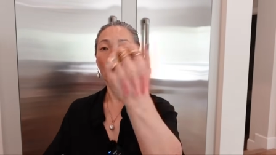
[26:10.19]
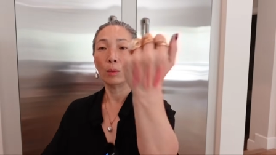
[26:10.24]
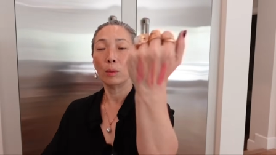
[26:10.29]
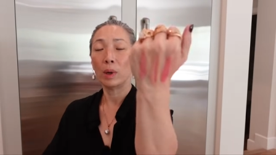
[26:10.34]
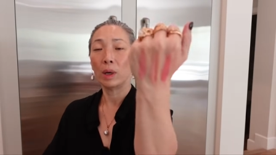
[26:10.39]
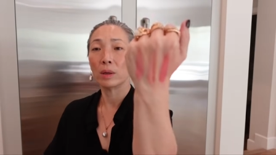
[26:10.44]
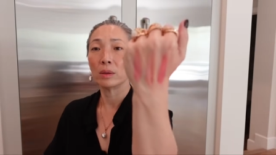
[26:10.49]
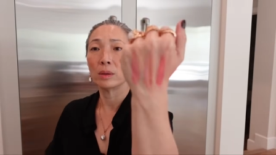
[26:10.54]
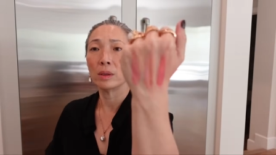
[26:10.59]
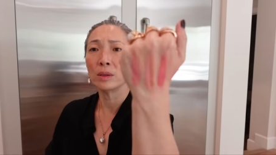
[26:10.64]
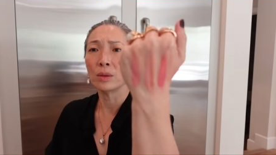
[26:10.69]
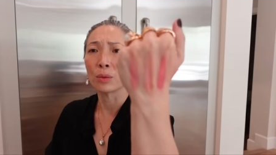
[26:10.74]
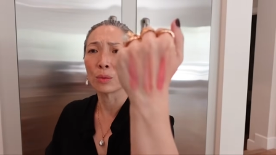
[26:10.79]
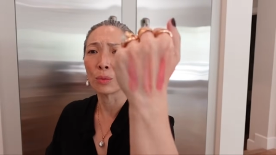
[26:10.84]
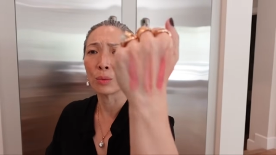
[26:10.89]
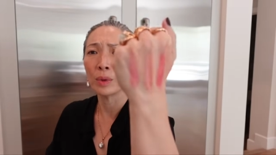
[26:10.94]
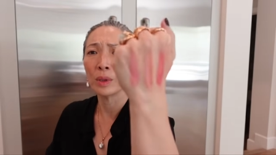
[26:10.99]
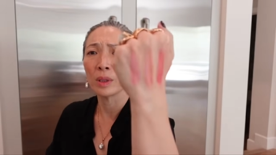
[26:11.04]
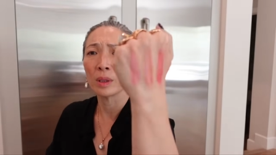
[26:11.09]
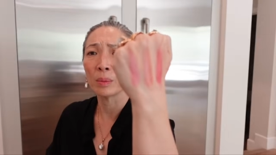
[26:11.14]
Wow, these are
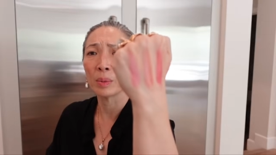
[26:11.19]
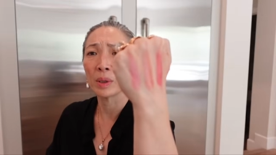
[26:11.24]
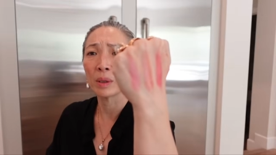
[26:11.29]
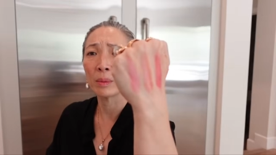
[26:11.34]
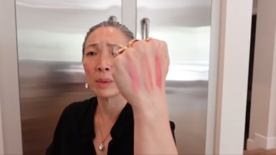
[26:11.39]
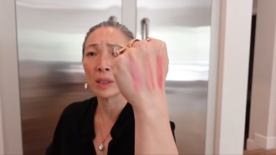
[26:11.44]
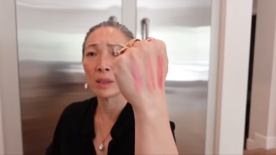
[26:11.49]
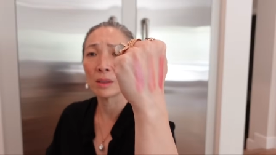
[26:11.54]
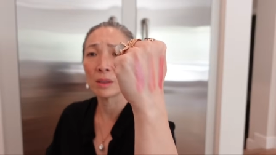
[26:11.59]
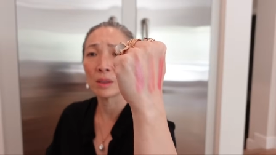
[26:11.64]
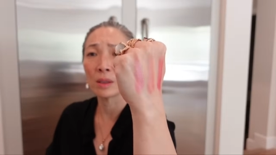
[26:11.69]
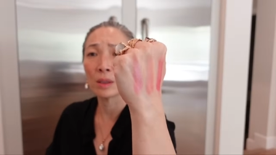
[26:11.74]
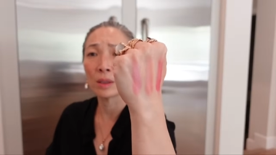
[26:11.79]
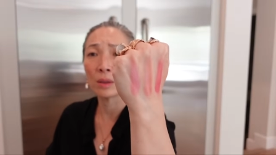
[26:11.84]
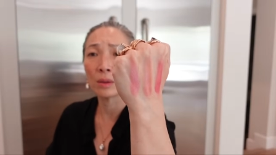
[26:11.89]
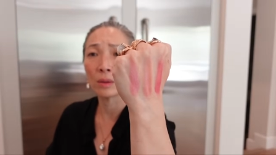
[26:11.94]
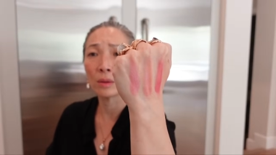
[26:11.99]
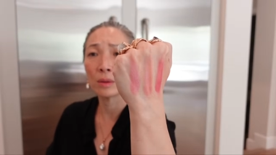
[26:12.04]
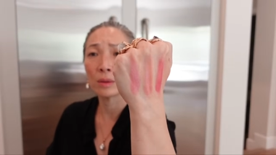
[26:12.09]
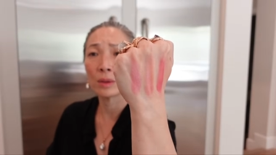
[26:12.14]
really pigmented
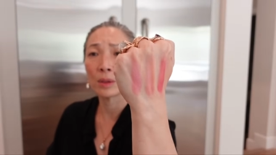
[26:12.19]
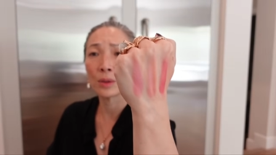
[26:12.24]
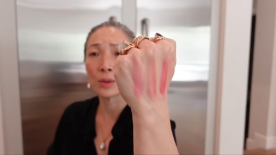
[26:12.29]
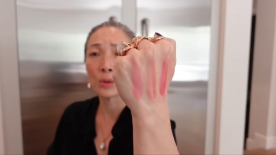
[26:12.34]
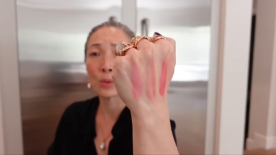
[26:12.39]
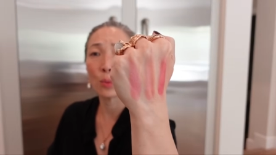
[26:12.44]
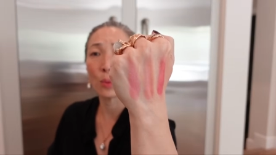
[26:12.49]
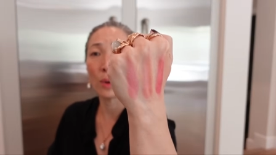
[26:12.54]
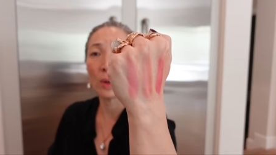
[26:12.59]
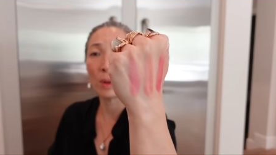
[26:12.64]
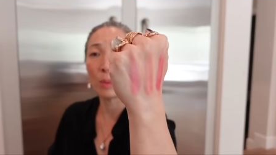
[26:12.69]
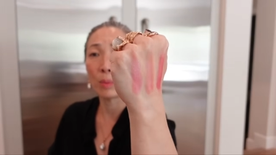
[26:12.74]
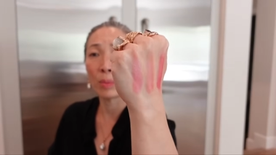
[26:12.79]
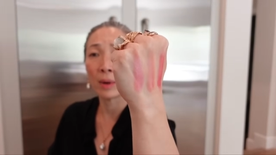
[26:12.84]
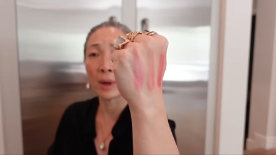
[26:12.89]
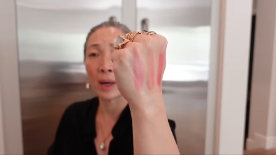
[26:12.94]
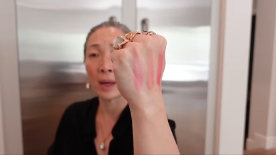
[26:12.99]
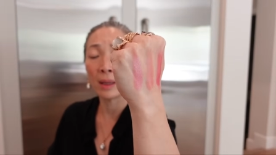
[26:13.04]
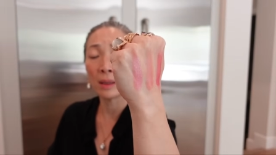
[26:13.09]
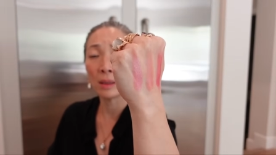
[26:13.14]
too. There's What a
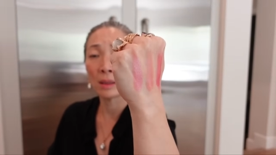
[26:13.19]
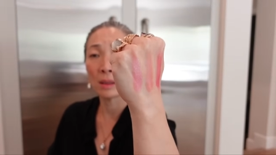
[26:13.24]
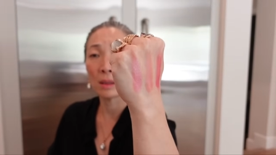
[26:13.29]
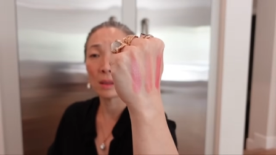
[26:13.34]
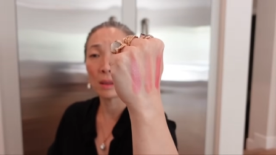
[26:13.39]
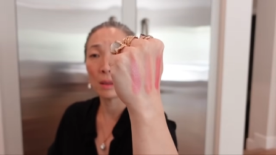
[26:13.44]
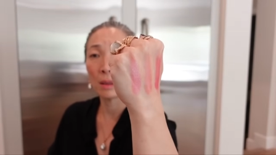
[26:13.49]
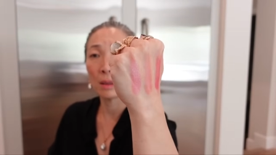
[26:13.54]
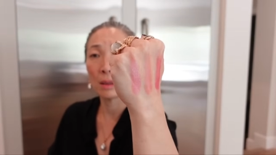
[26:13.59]
Brat.